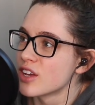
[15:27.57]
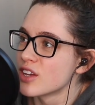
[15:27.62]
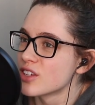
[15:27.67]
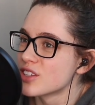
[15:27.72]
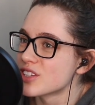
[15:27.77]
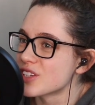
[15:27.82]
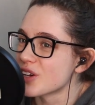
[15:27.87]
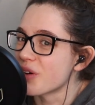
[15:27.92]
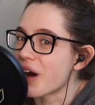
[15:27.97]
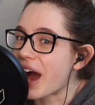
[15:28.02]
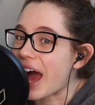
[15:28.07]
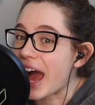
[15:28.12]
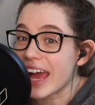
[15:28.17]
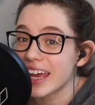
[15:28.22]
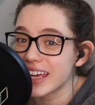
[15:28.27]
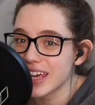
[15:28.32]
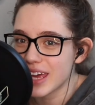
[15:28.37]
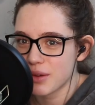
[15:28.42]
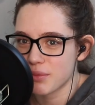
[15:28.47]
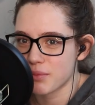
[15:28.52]
So I
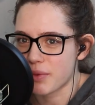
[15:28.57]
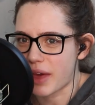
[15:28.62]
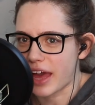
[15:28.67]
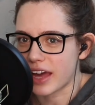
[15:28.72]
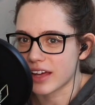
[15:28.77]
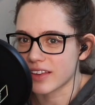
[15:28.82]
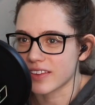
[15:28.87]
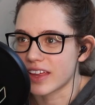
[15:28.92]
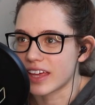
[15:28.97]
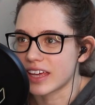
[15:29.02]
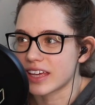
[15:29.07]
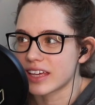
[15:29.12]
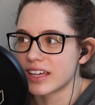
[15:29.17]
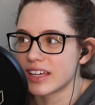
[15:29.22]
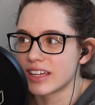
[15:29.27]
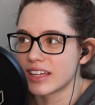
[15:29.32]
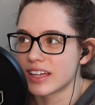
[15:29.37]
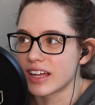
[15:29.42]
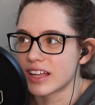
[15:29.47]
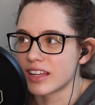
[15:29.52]
came back like
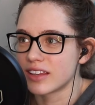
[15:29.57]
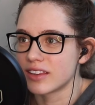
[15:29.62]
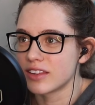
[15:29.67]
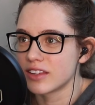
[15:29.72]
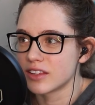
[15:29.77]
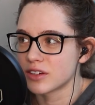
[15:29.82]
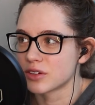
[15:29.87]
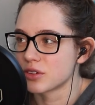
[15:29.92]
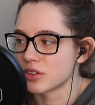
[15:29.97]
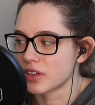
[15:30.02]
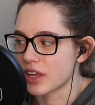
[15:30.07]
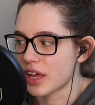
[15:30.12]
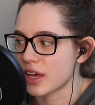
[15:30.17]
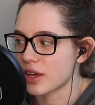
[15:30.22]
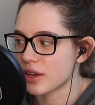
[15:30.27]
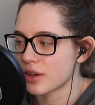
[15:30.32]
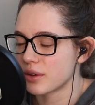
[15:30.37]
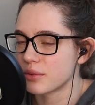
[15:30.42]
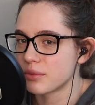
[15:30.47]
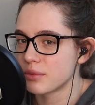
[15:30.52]
a little like